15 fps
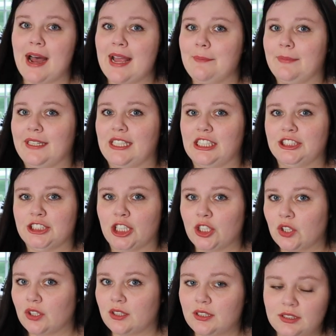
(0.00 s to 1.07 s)
My Mini
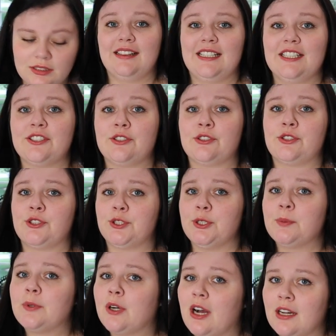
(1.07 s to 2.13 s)
Jungle. These are
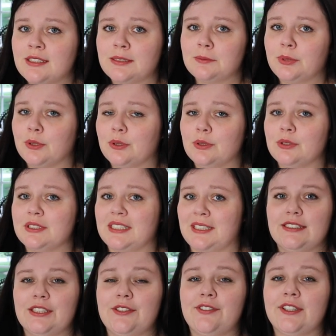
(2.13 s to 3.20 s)
super awesome poles.
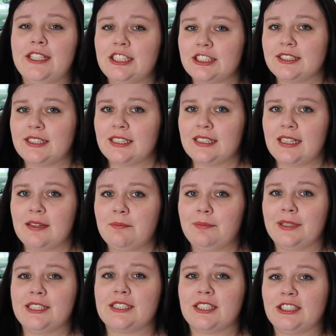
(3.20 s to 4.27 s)
So if you're interested in them,
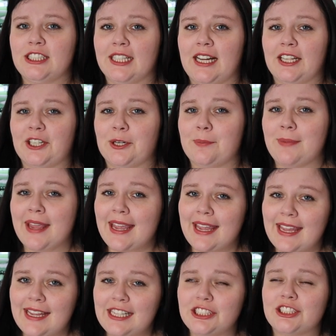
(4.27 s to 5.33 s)
please go check out her
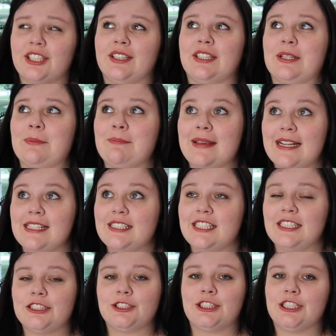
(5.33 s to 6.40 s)
page. They're
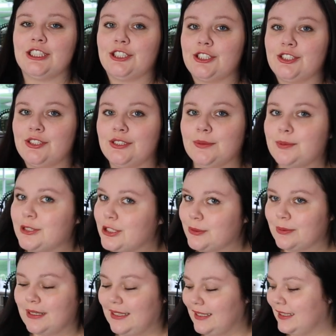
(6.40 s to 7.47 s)
amazing. She is super
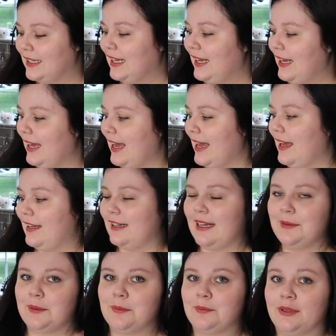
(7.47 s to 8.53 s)
sweet and
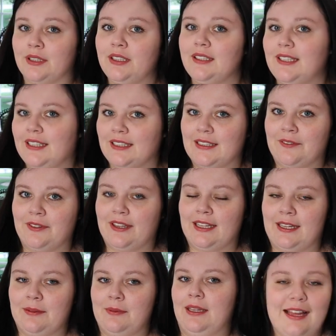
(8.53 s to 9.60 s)
I'm completely in love with
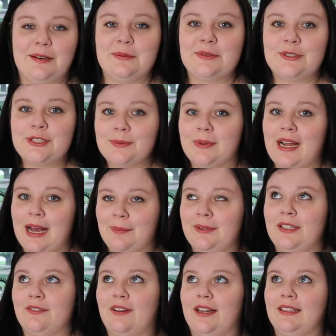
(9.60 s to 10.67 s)
them. And I'm super happy
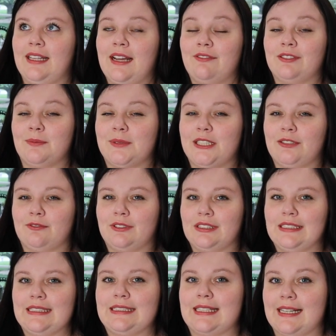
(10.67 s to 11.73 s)
to finally have something
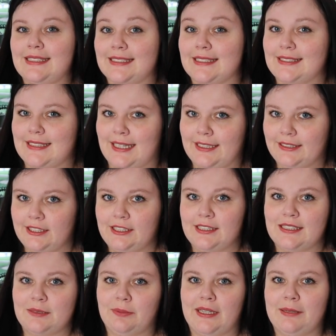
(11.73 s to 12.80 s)
really nice aesthetically
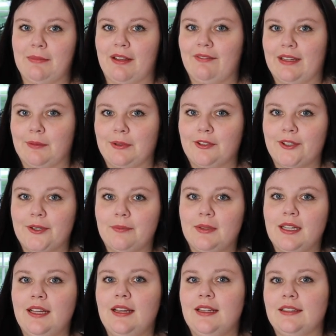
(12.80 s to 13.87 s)
display in my family room.
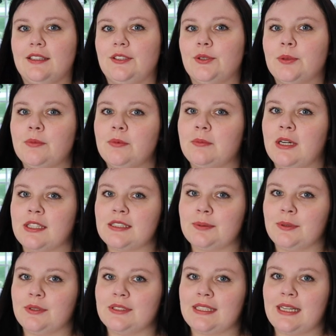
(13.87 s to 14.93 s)
The normal moss
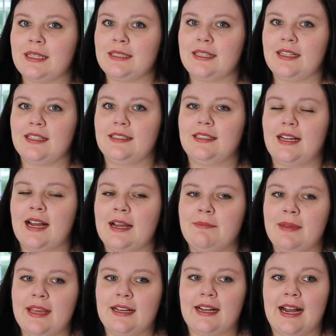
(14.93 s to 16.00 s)
poles I
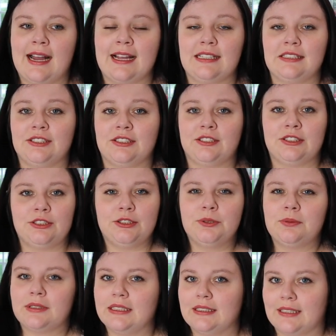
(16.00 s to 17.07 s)
make, I do
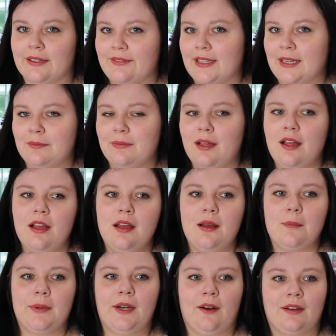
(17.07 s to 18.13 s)
really love them,
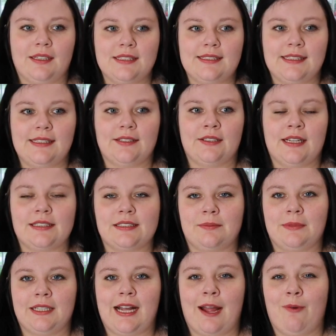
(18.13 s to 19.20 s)
but honestly, they're not
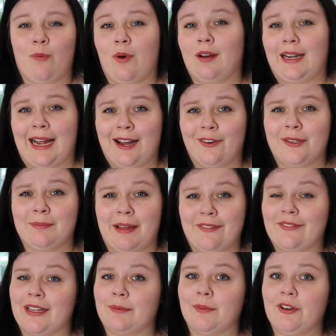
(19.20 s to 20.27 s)
something I want out in my
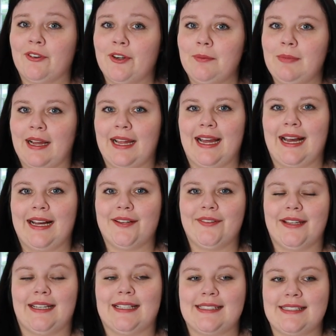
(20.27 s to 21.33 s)
family room. I have
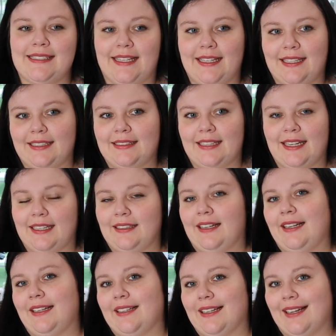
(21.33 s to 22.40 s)
an aesthetic that I
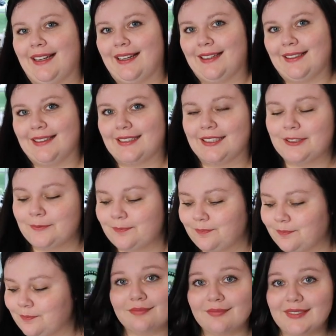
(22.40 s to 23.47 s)
like and
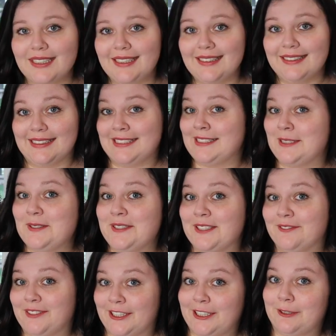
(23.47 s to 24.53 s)
this suits it
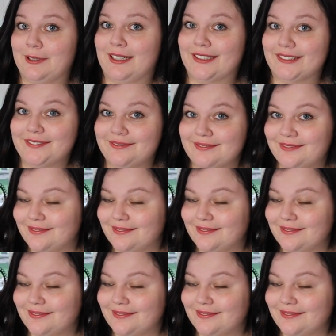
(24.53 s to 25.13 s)
very well.